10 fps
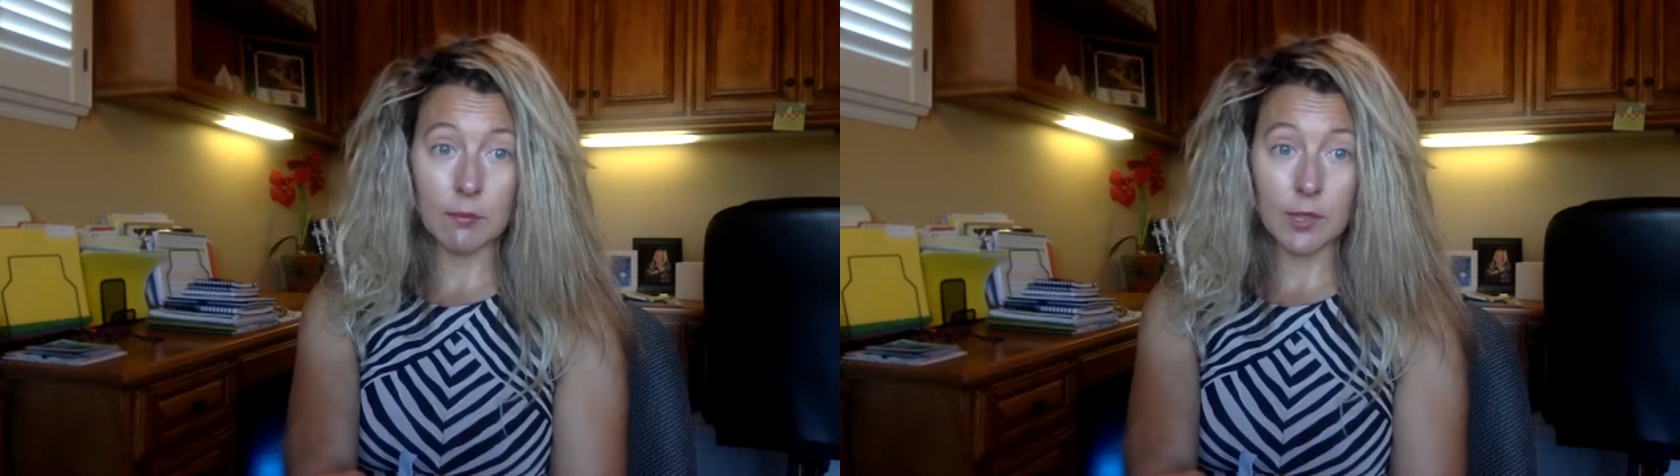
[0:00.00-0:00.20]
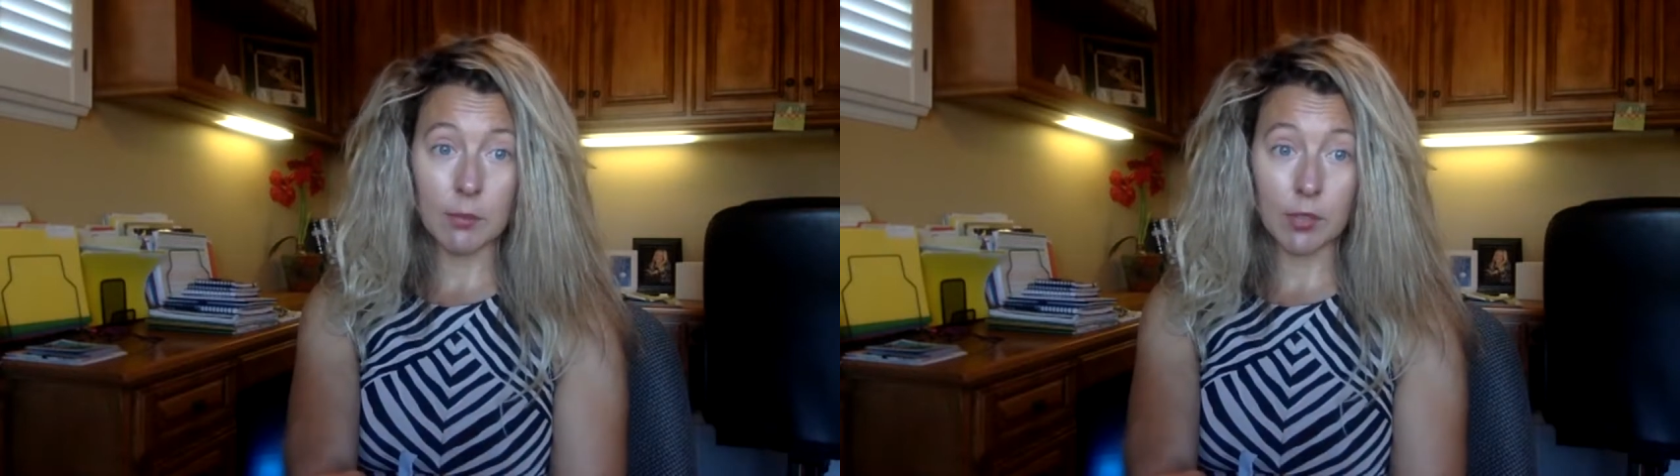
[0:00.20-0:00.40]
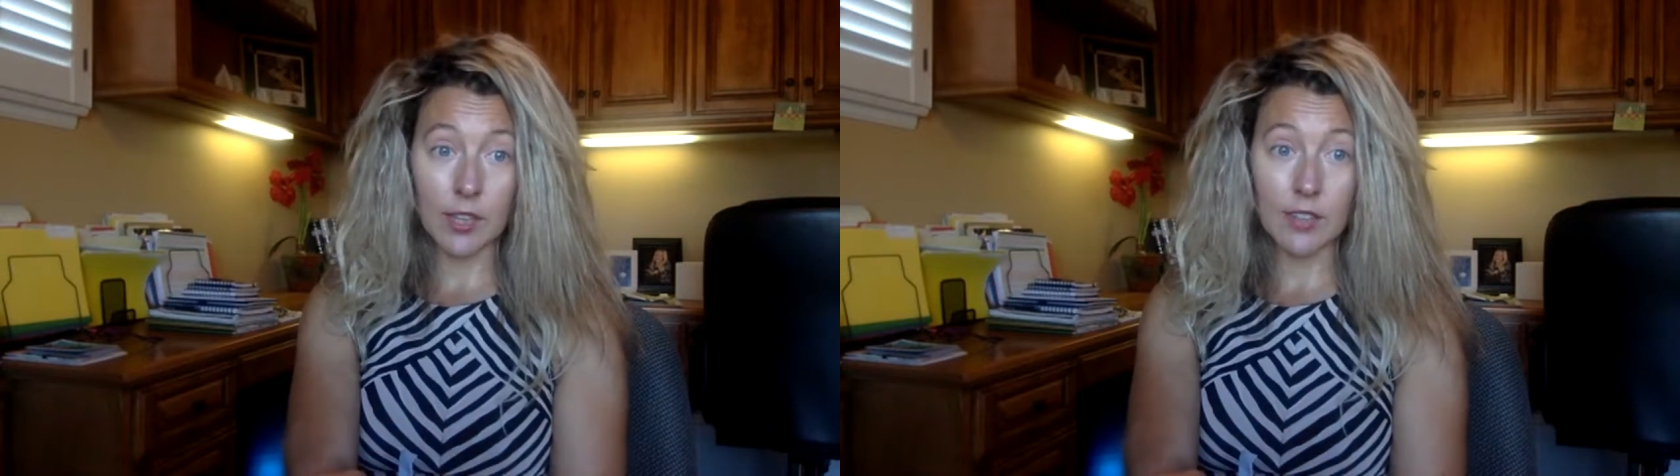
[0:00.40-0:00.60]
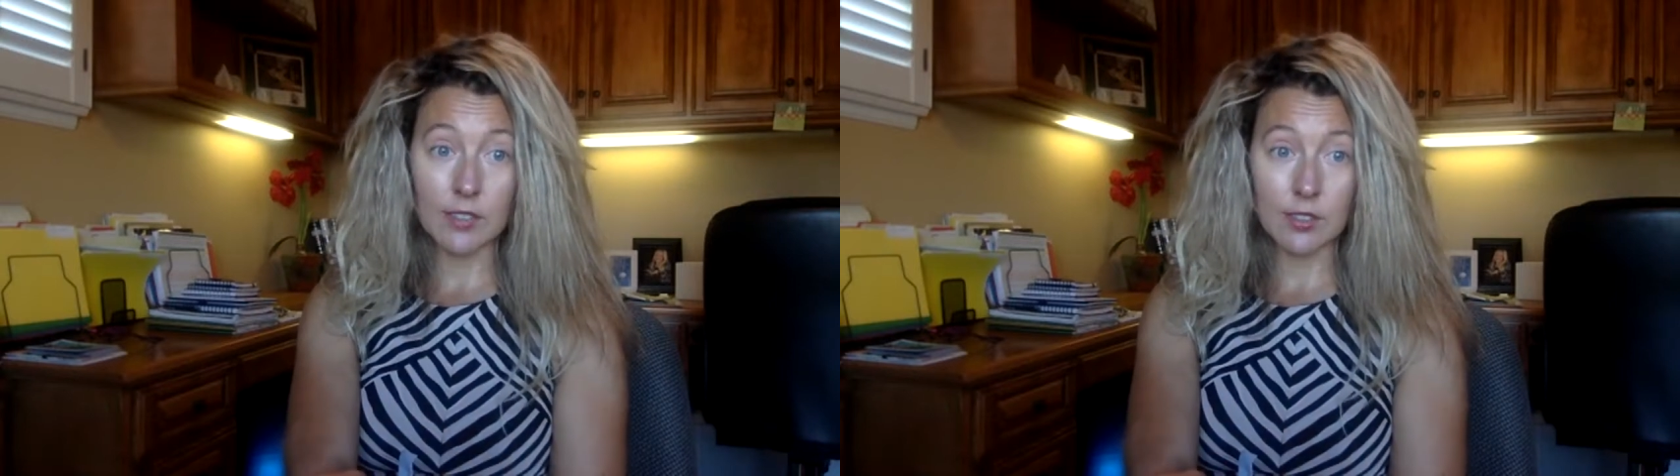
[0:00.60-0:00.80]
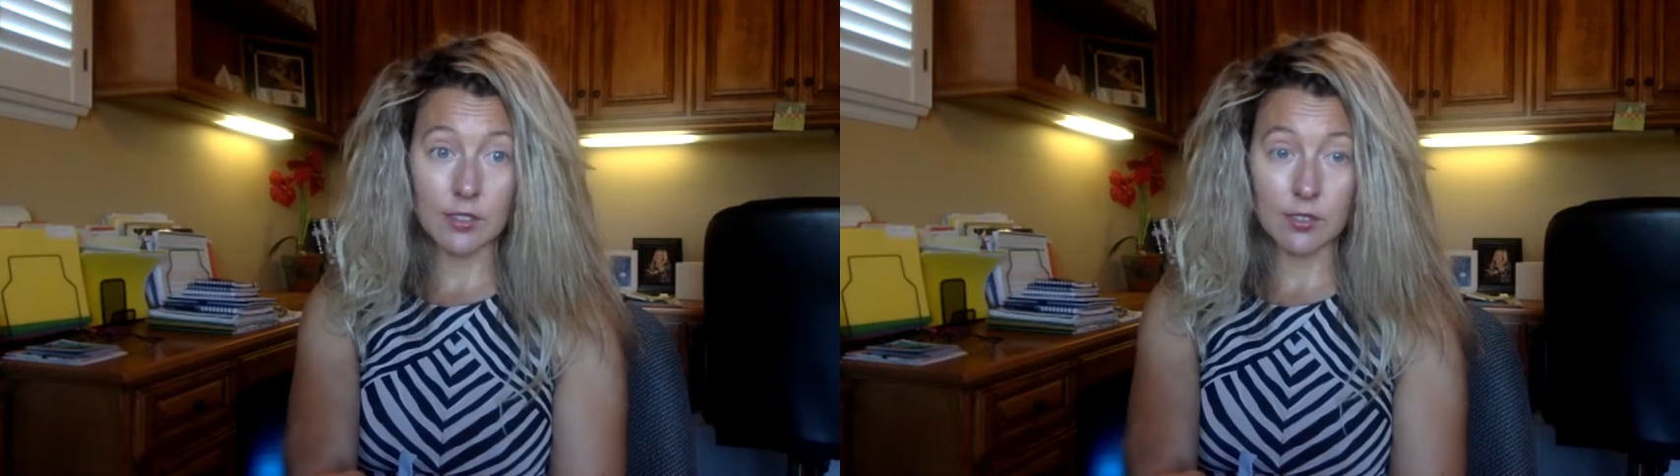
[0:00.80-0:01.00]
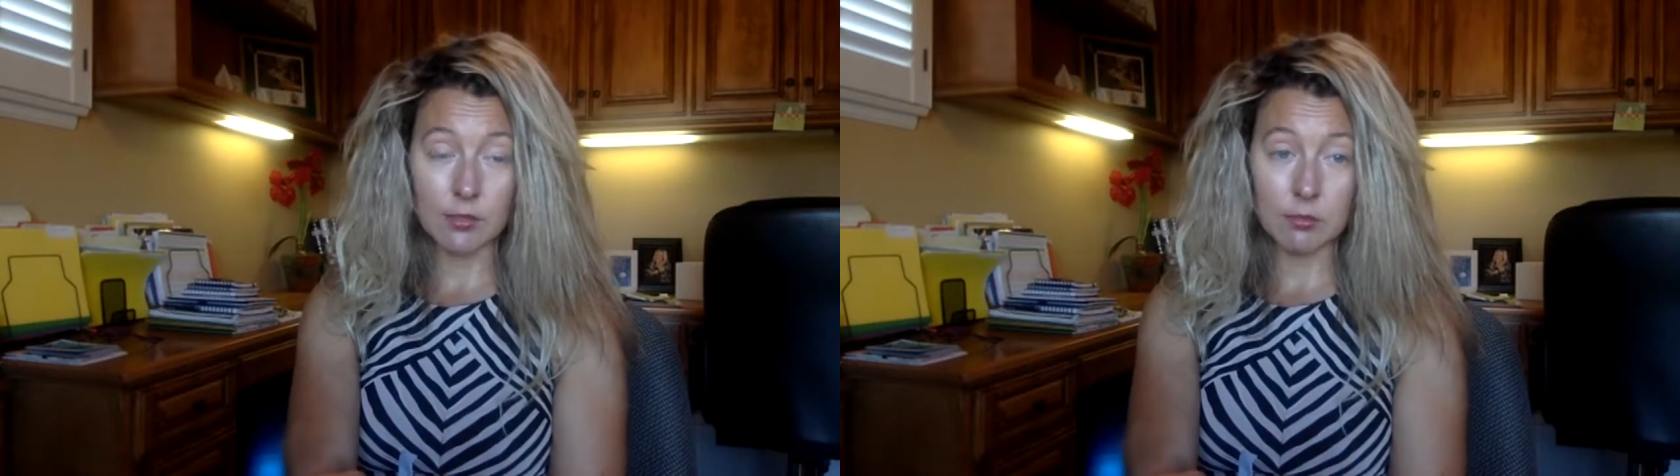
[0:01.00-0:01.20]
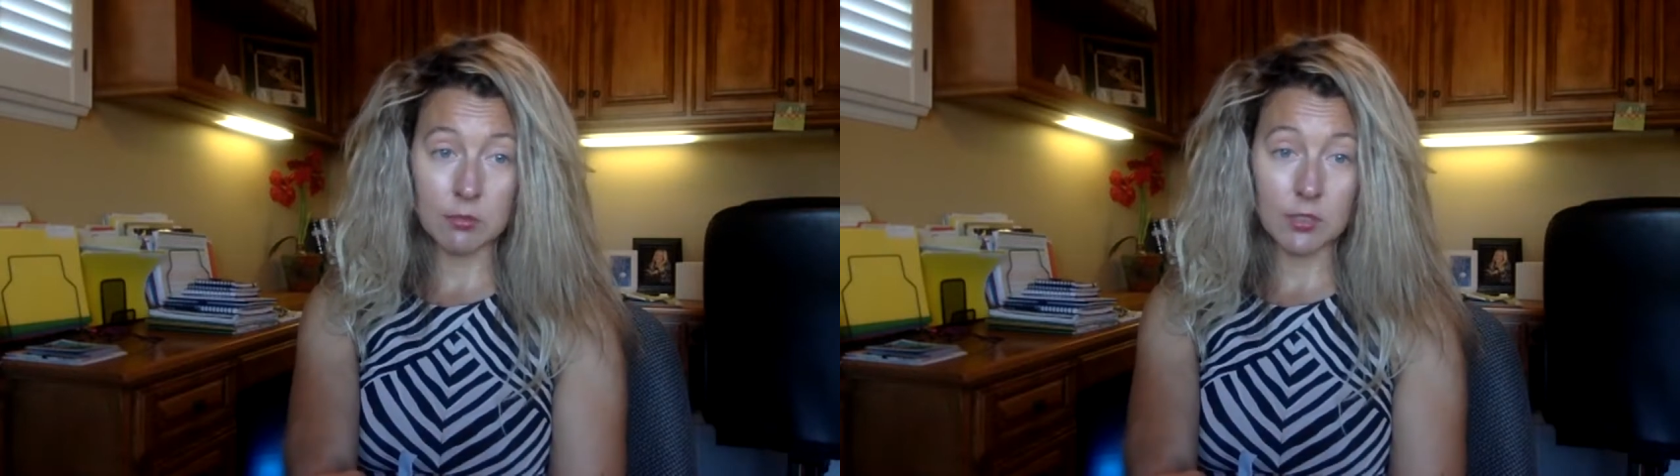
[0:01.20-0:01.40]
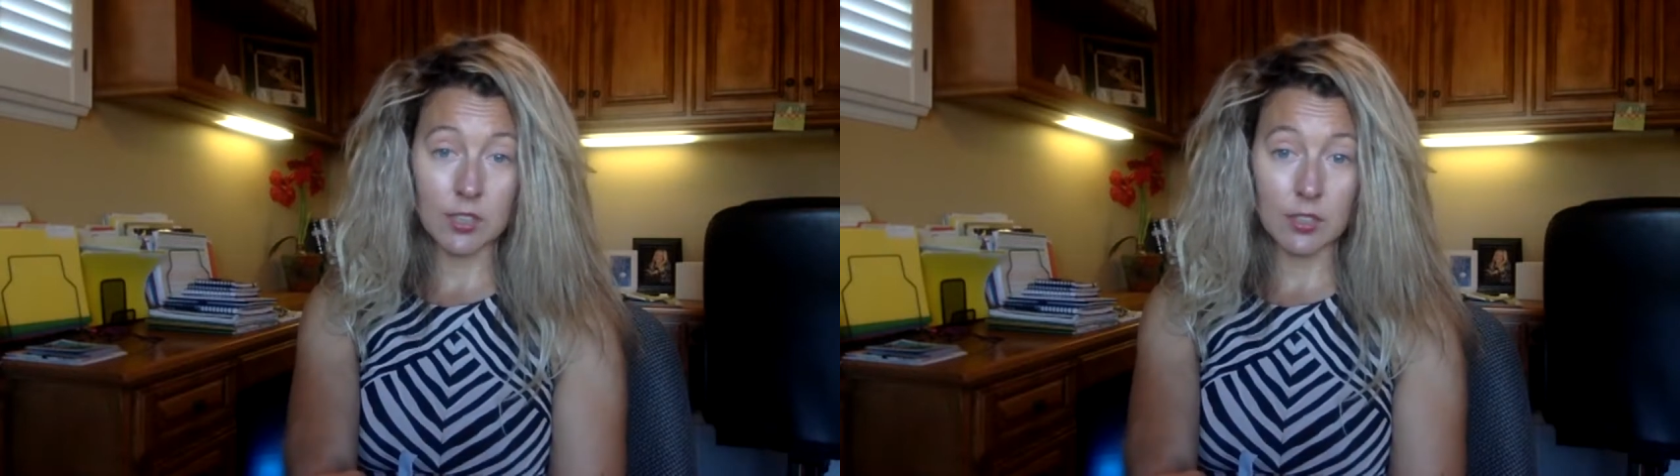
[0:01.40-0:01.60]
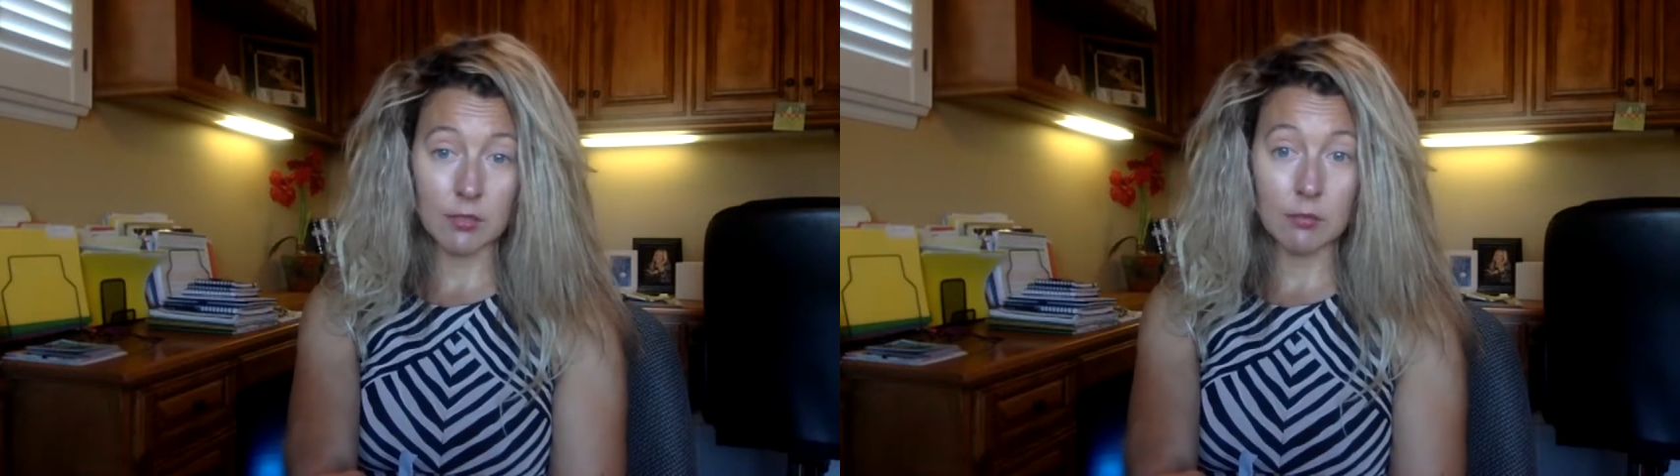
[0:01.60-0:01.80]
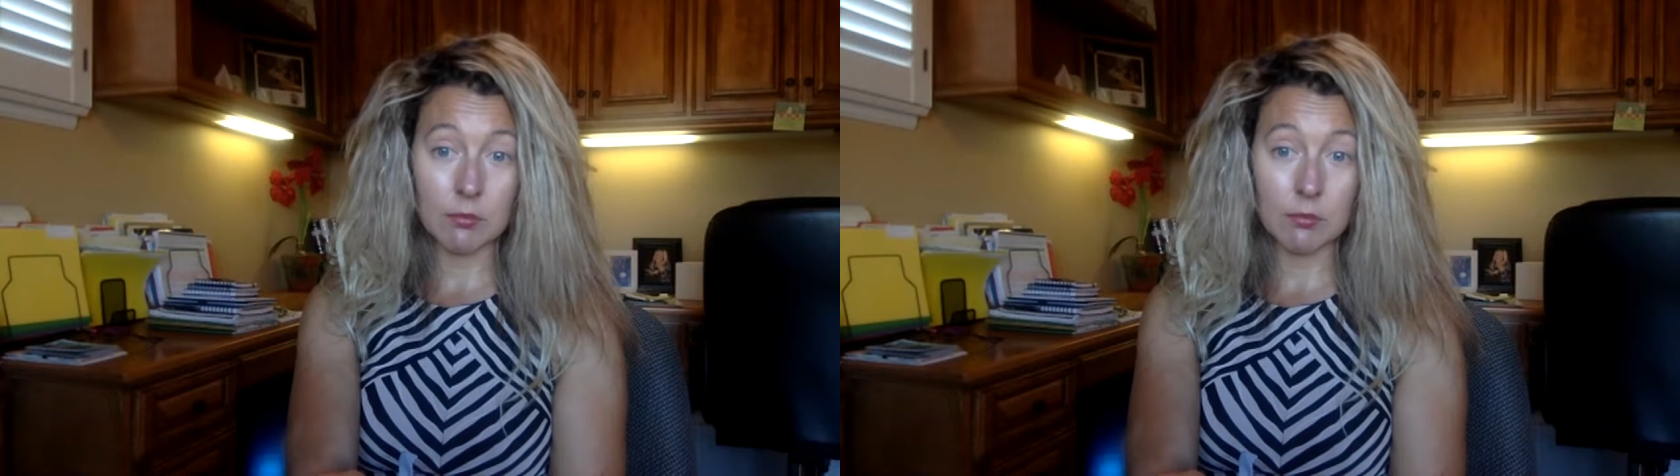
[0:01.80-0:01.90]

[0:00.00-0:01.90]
the plan is also gonna